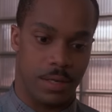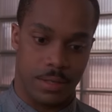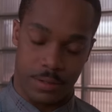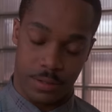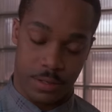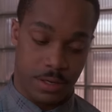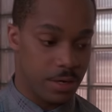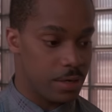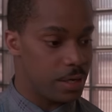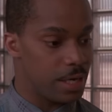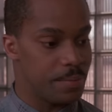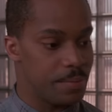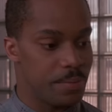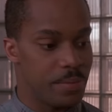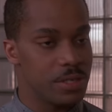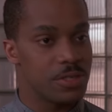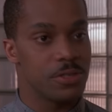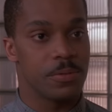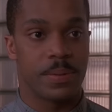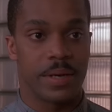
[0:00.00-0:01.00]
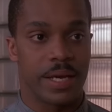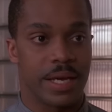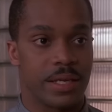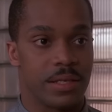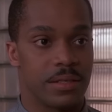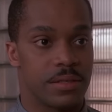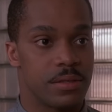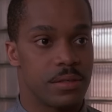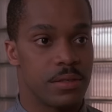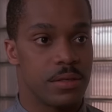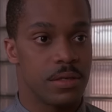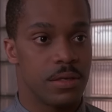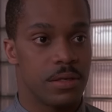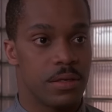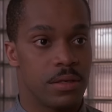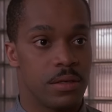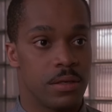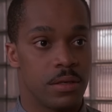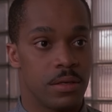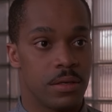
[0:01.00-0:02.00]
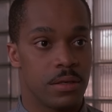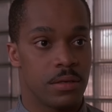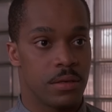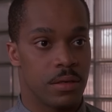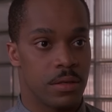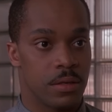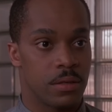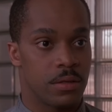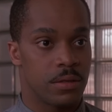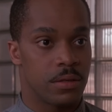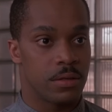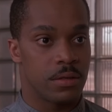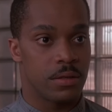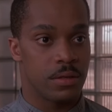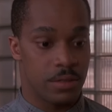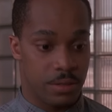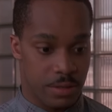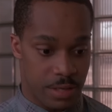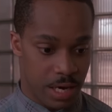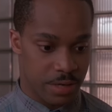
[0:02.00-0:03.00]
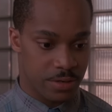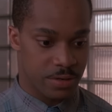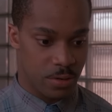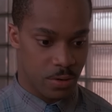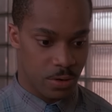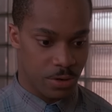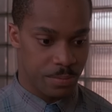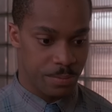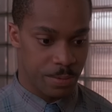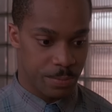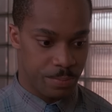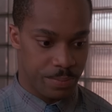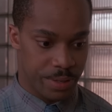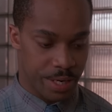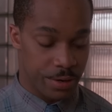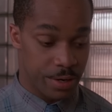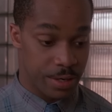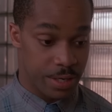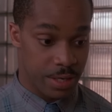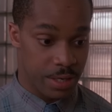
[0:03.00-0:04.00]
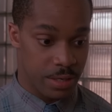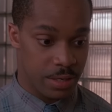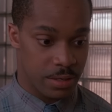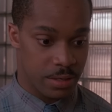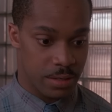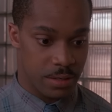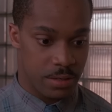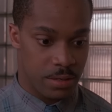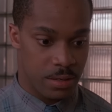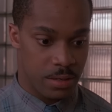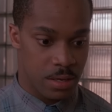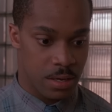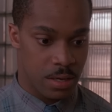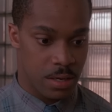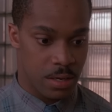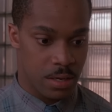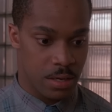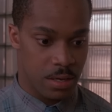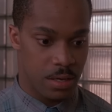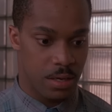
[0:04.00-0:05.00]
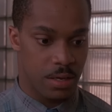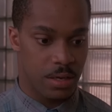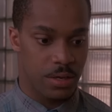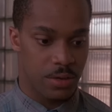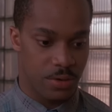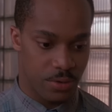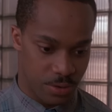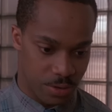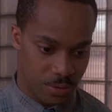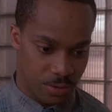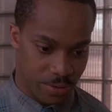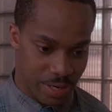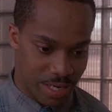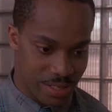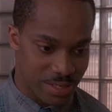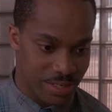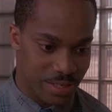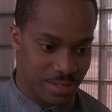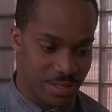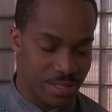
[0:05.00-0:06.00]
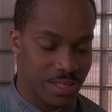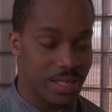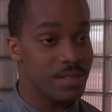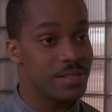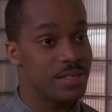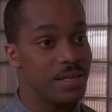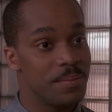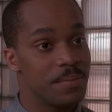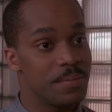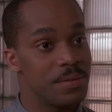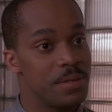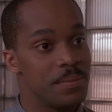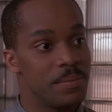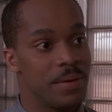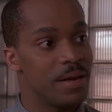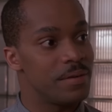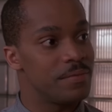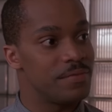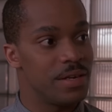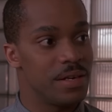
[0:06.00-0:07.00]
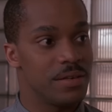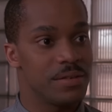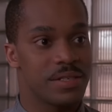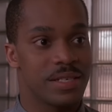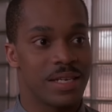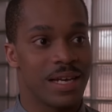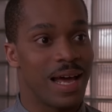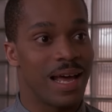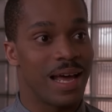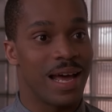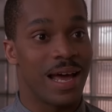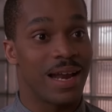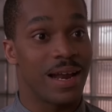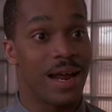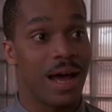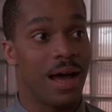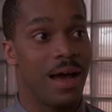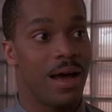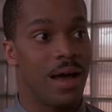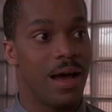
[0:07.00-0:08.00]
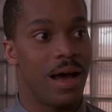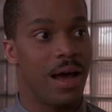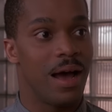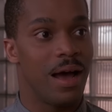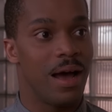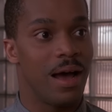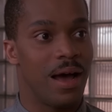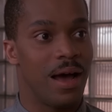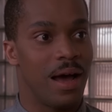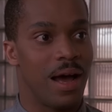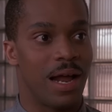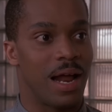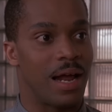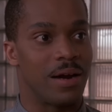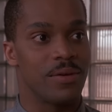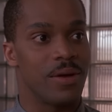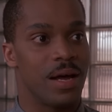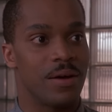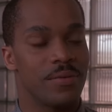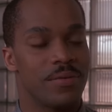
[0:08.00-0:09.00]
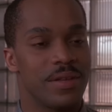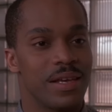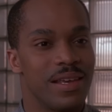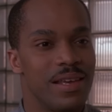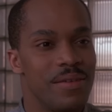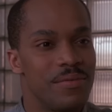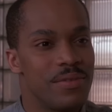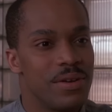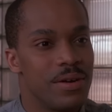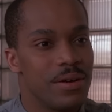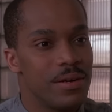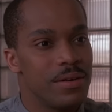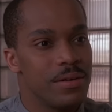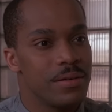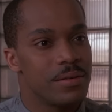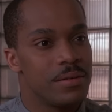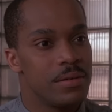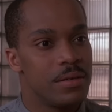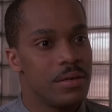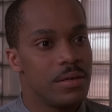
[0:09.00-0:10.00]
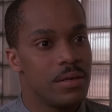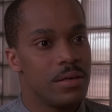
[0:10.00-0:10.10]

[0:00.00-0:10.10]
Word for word: The girl had muscle pains. The doctor ordered meparidine, and the resident said something about phenelzine. I, I, I don't, I don't think he even heard.